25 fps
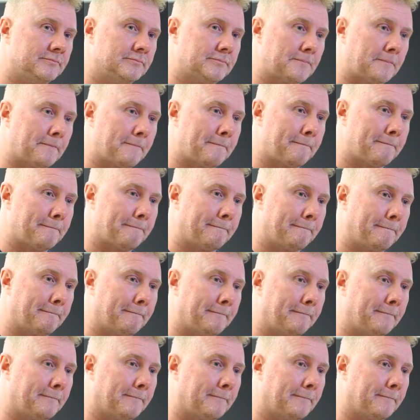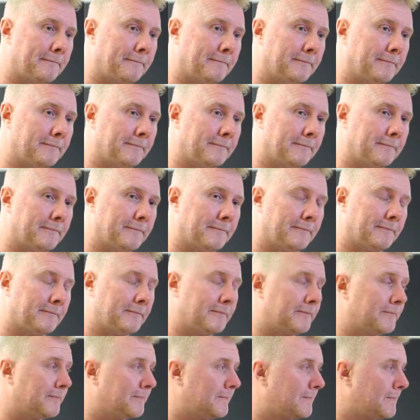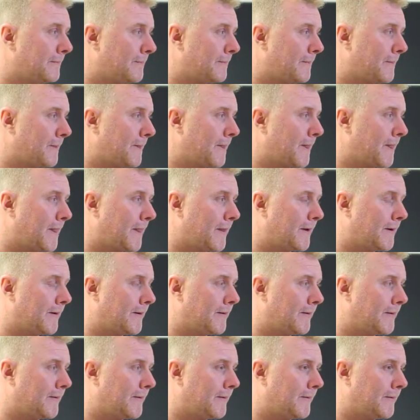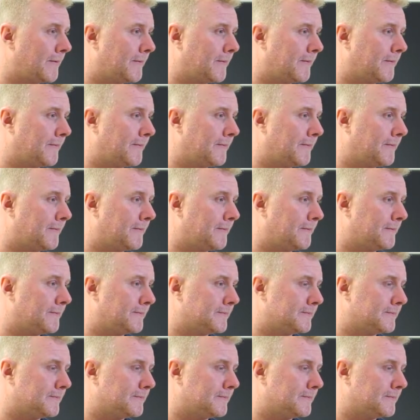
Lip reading: (silent)